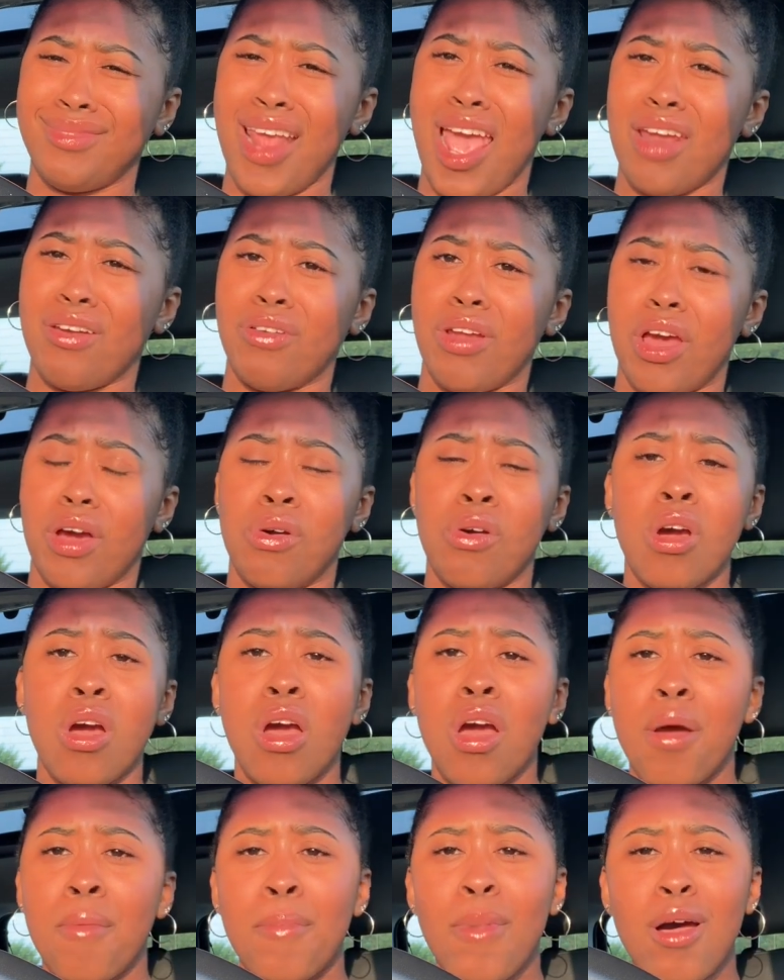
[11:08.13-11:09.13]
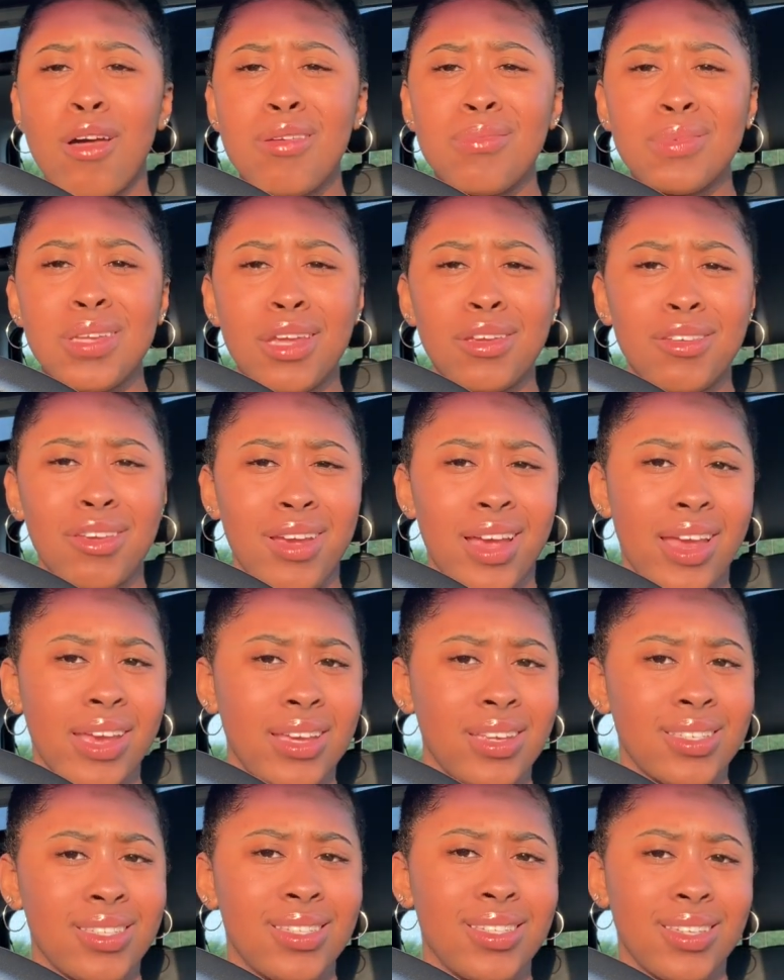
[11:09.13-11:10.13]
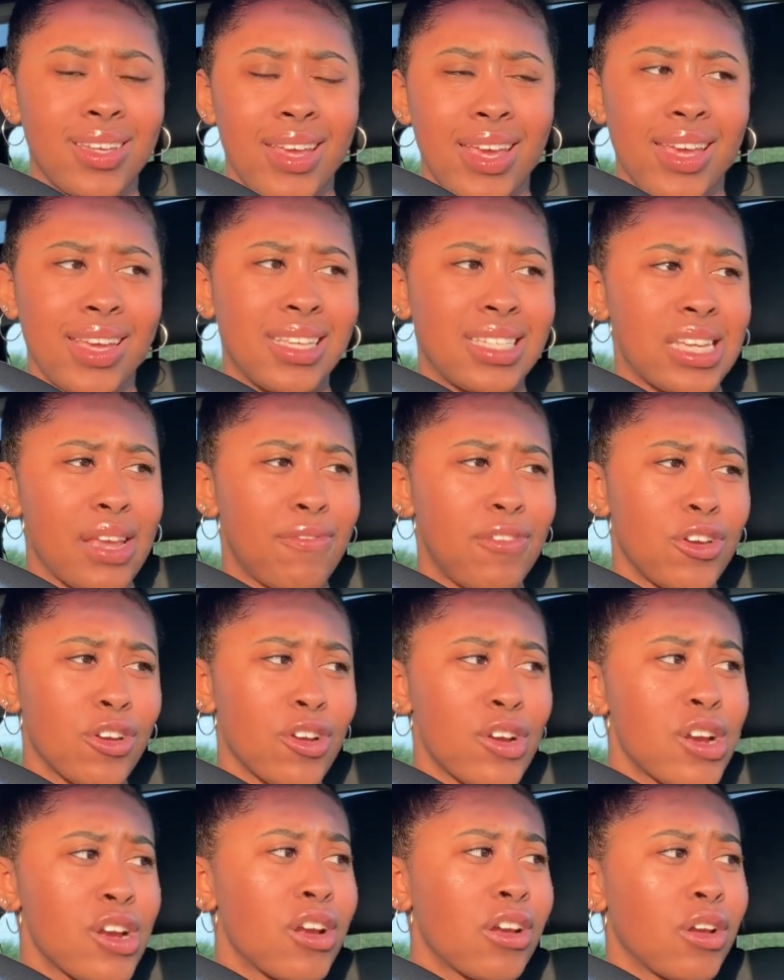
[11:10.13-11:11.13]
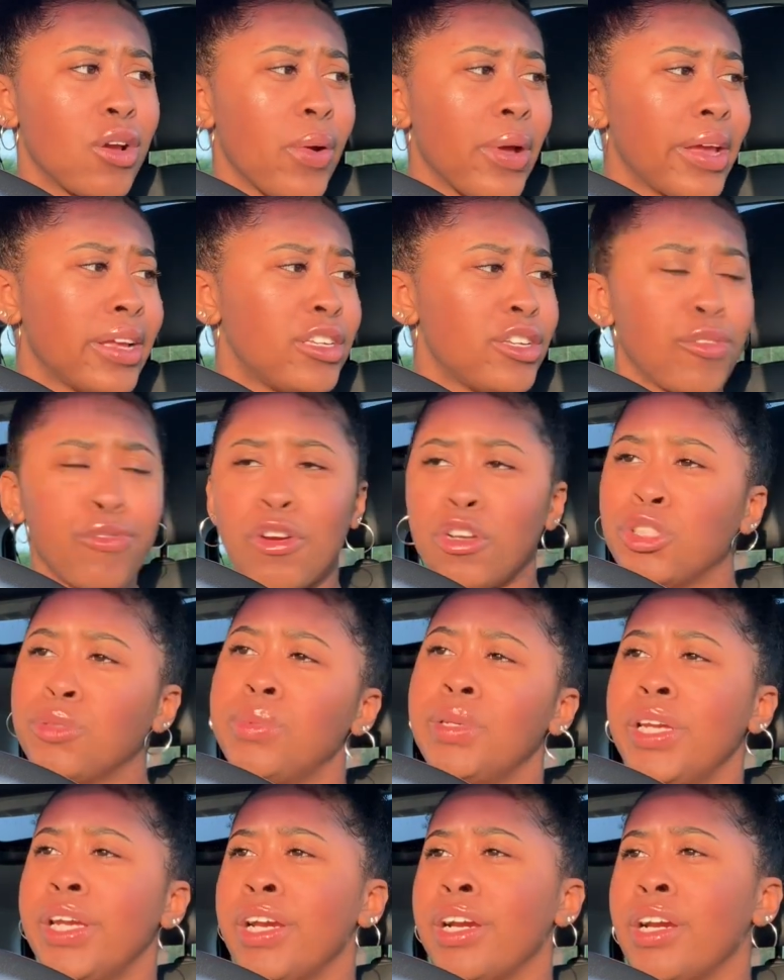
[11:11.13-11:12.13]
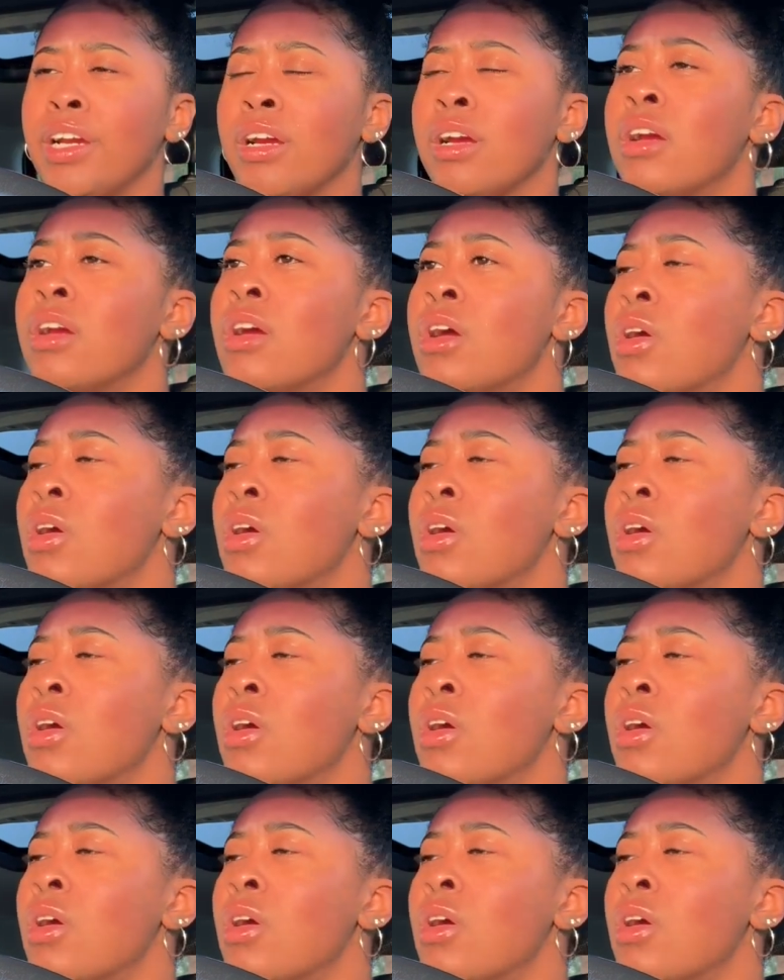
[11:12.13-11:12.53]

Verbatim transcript: I don't know. All I'm telling you guys is if you're going into your freshman year